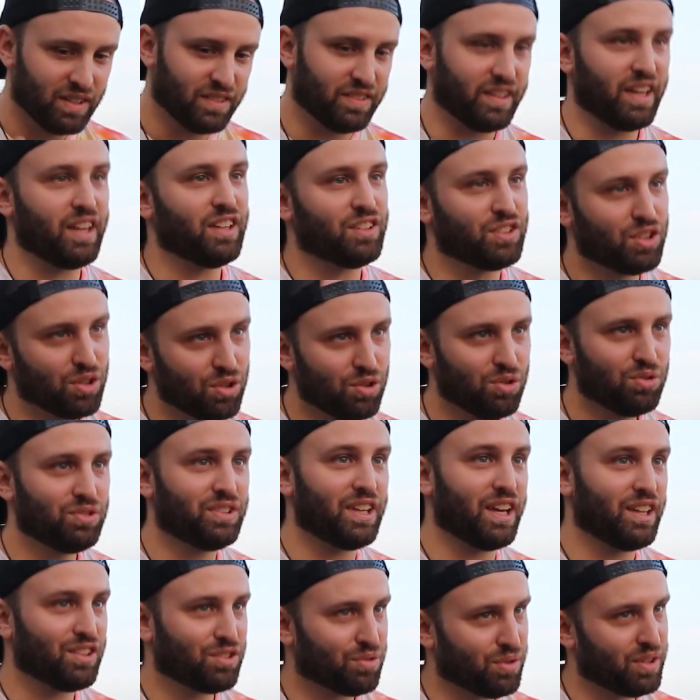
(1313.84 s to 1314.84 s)
Day 2,
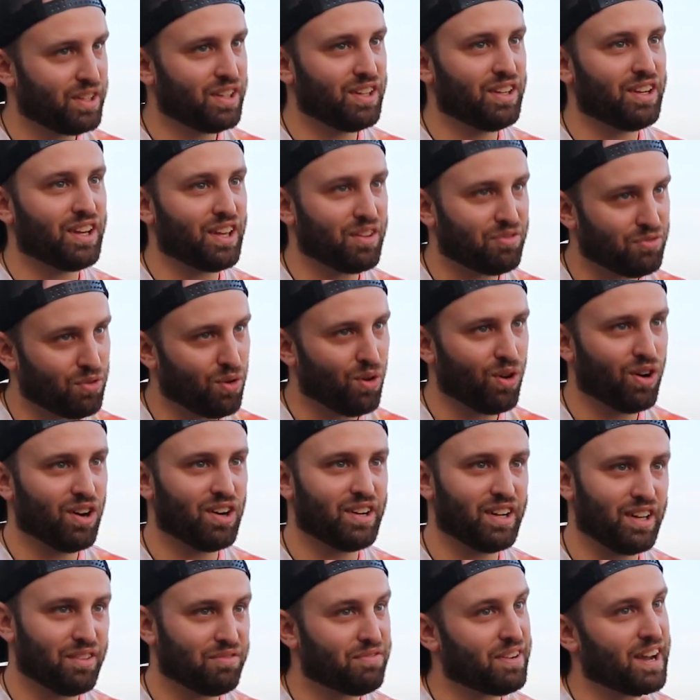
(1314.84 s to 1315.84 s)
day 3, day
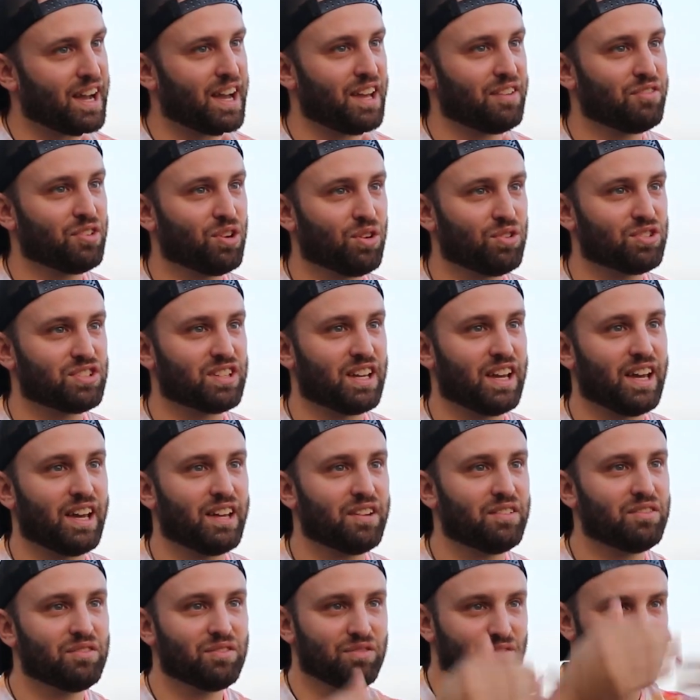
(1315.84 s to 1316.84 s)
4, day 5 goes
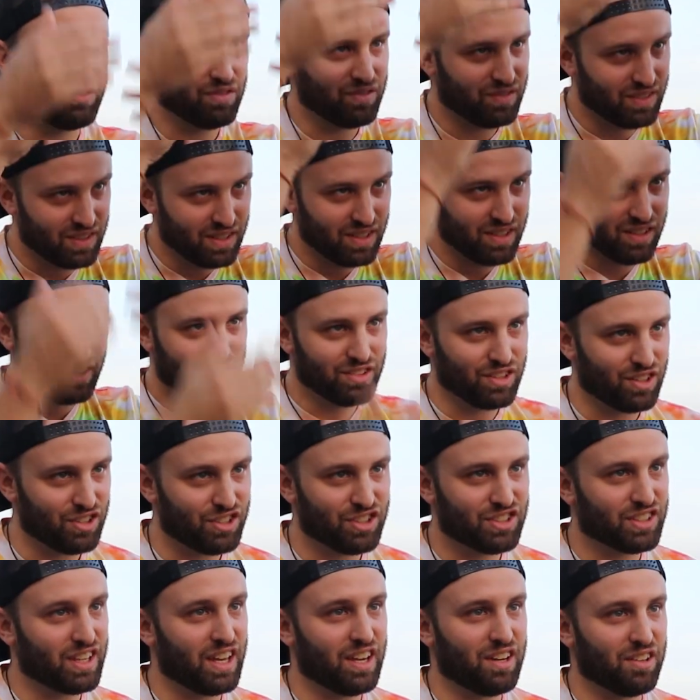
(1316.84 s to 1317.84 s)
on. They're
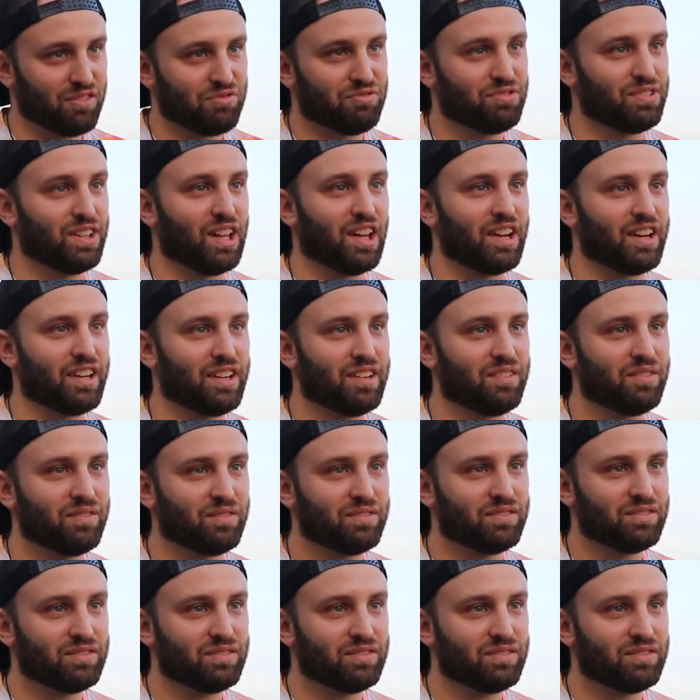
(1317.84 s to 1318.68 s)
just getting flooded.